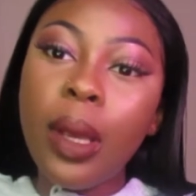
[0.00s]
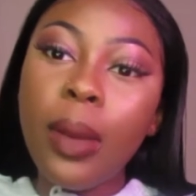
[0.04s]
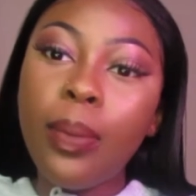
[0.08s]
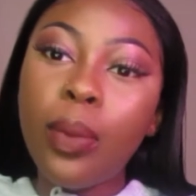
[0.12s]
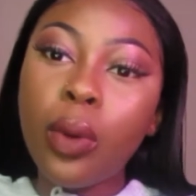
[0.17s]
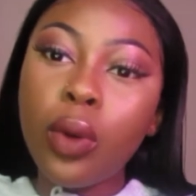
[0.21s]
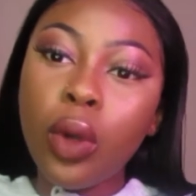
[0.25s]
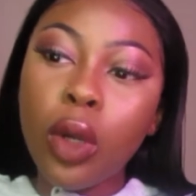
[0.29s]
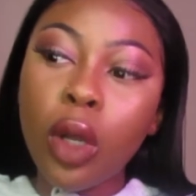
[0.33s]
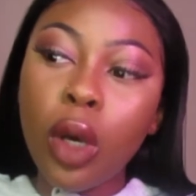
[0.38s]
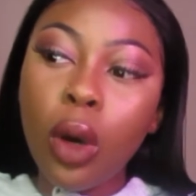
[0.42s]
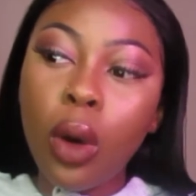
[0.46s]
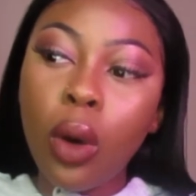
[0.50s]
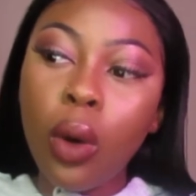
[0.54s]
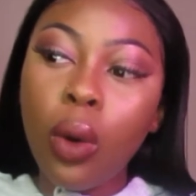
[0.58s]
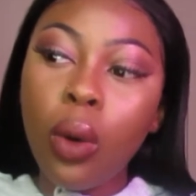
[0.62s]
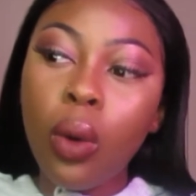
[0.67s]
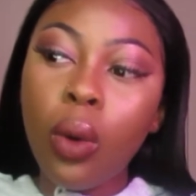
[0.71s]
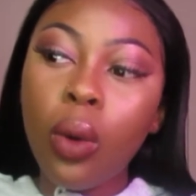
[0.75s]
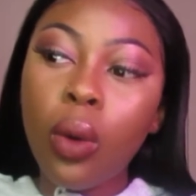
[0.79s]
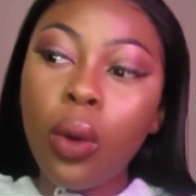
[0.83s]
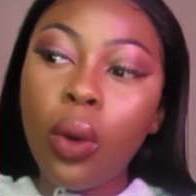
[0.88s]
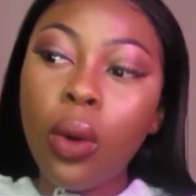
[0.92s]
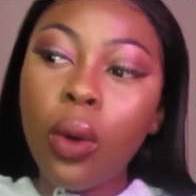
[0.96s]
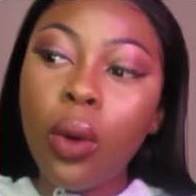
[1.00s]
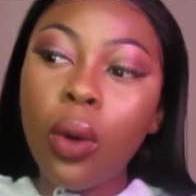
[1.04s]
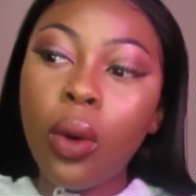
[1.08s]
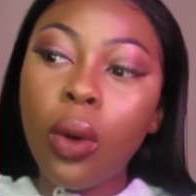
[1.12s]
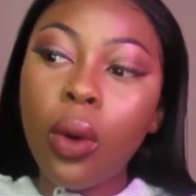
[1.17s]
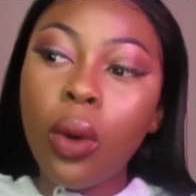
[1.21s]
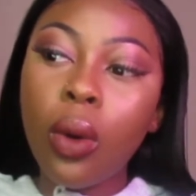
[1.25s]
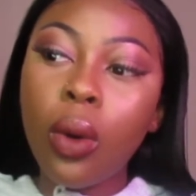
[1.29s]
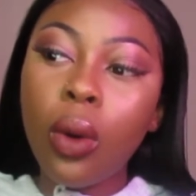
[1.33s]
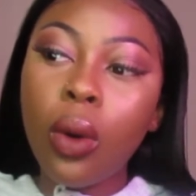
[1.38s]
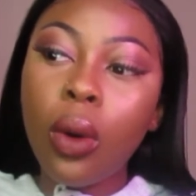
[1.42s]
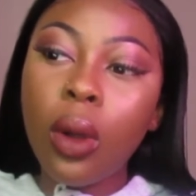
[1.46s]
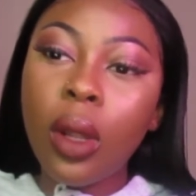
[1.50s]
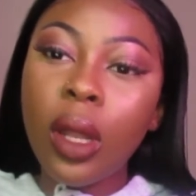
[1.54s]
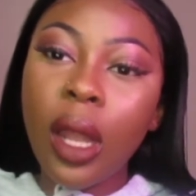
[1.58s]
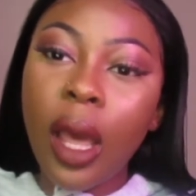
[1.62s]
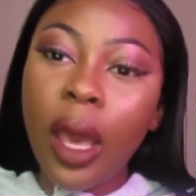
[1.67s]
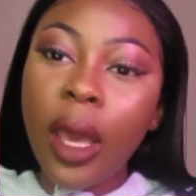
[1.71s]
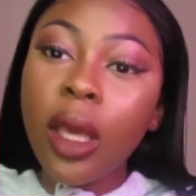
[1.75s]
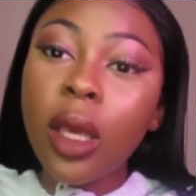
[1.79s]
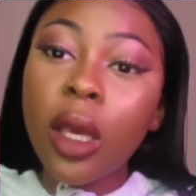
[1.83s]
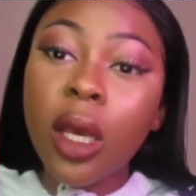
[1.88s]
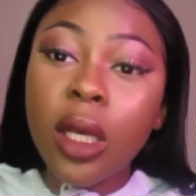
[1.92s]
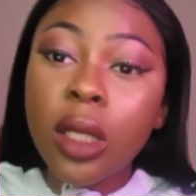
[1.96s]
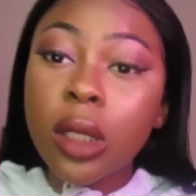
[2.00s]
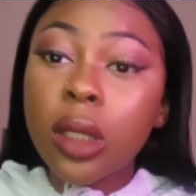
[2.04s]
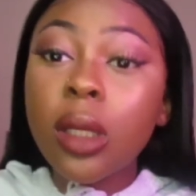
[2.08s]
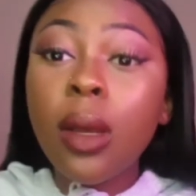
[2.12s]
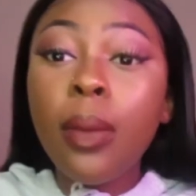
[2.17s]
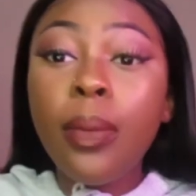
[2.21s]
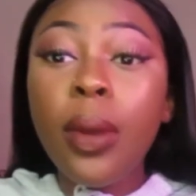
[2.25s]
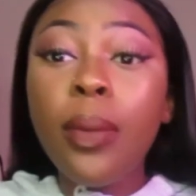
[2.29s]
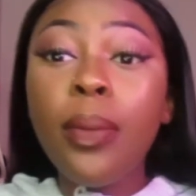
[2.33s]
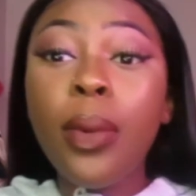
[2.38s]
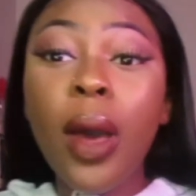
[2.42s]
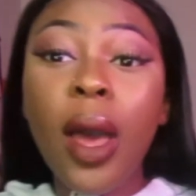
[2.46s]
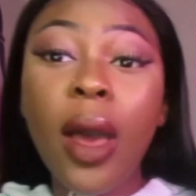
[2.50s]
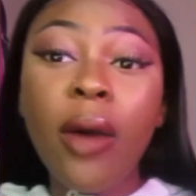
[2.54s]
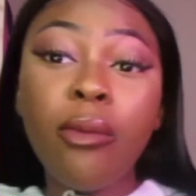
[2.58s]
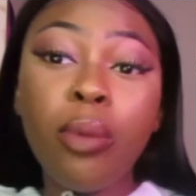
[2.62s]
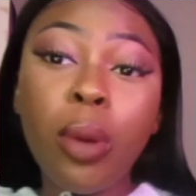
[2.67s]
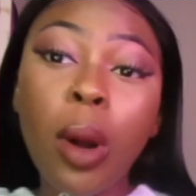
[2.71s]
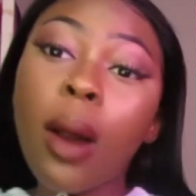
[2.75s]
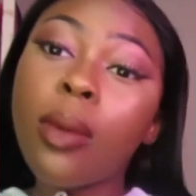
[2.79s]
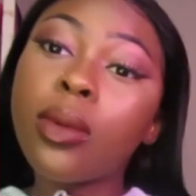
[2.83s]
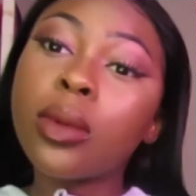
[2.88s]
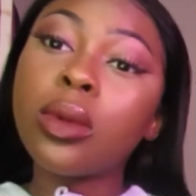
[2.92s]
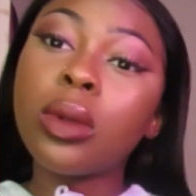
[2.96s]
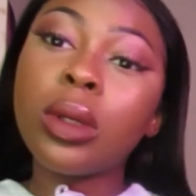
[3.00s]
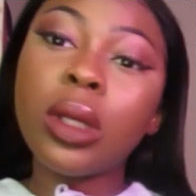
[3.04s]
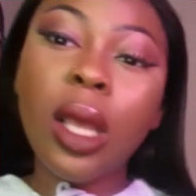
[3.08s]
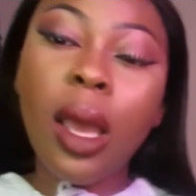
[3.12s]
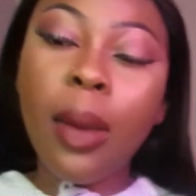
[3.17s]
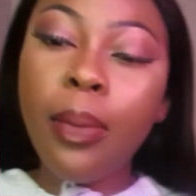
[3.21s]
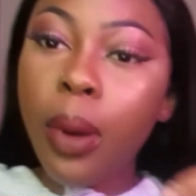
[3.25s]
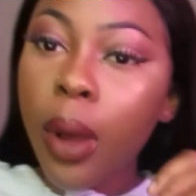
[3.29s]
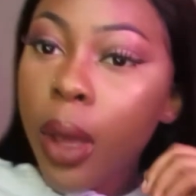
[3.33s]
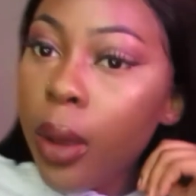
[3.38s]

people know, like, because some people have problems with that.